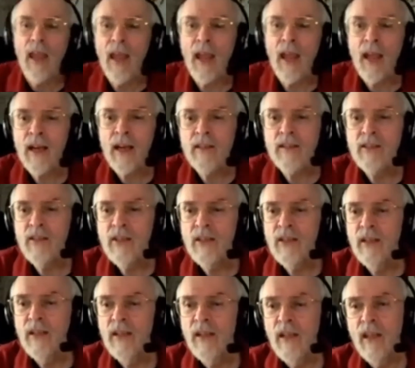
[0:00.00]
and
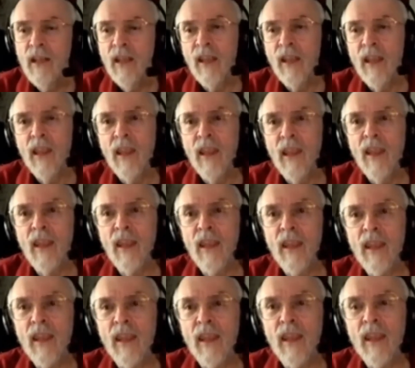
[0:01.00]

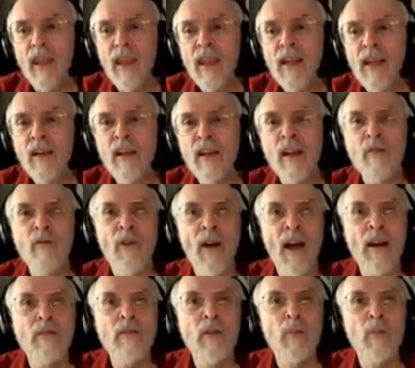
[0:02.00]
in an
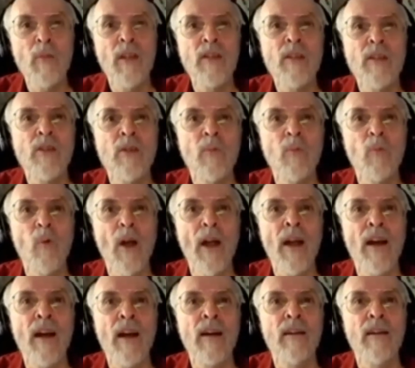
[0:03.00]
environment
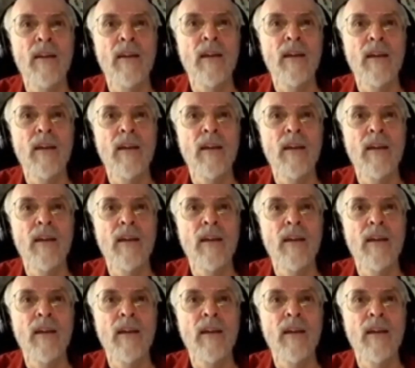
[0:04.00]
where